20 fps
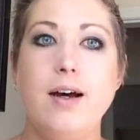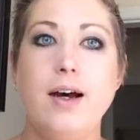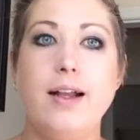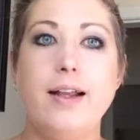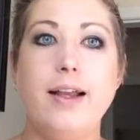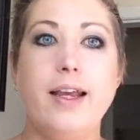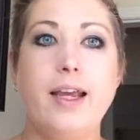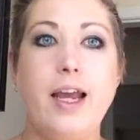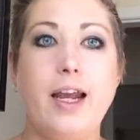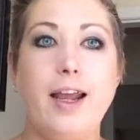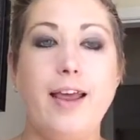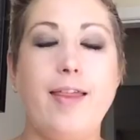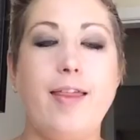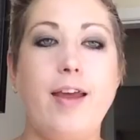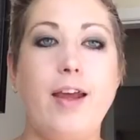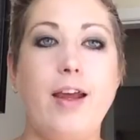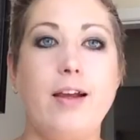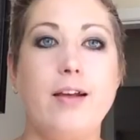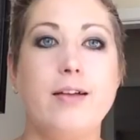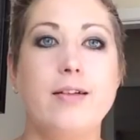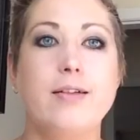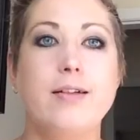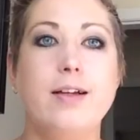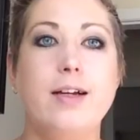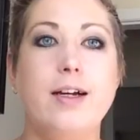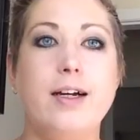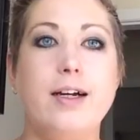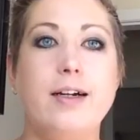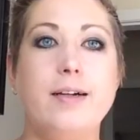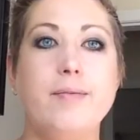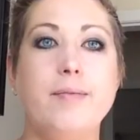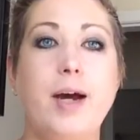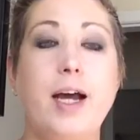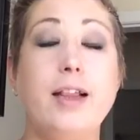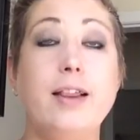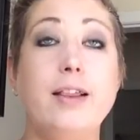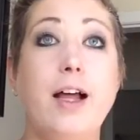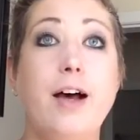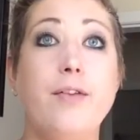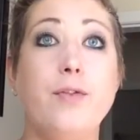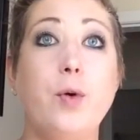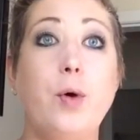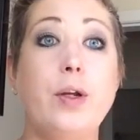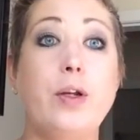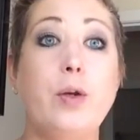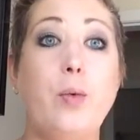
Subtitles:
like anything. I love going